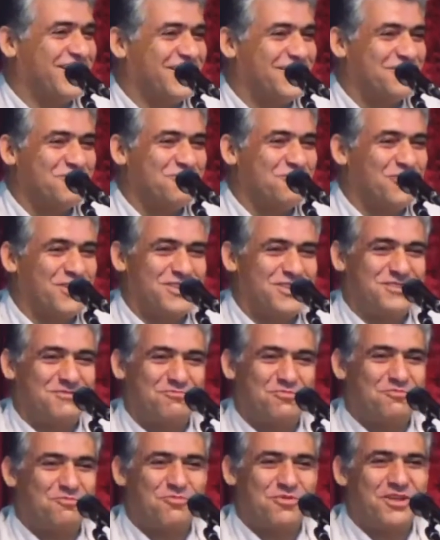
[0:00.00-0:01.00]
was
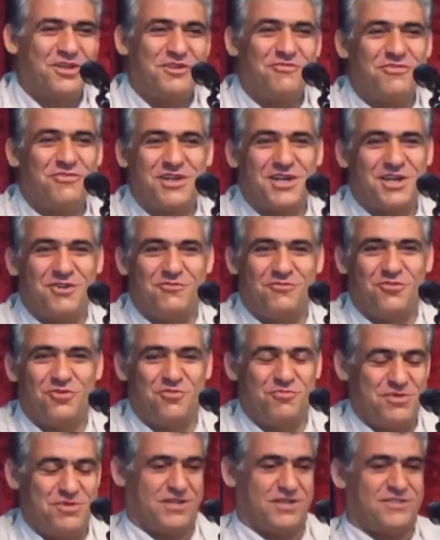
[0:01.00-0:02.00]
difficult for me.
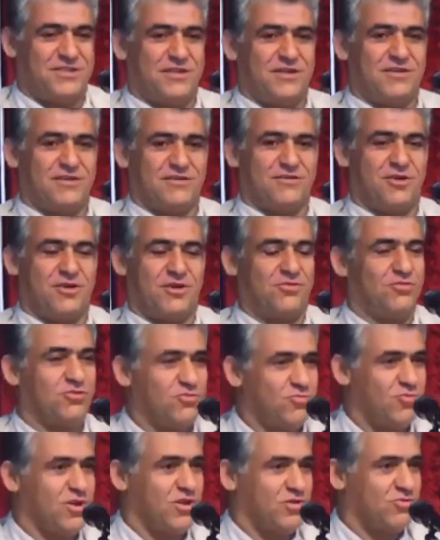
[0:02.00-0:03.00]
And say, oh, I don't
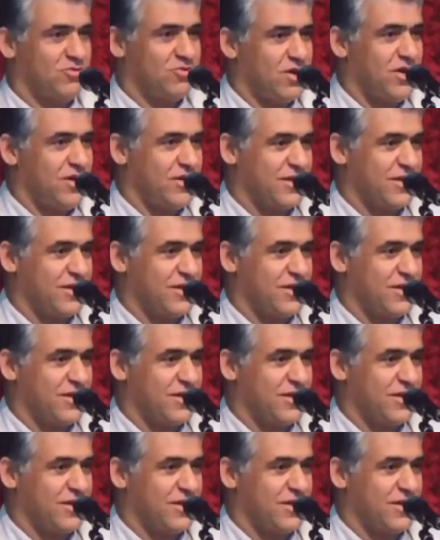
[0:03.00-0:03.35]
want to die.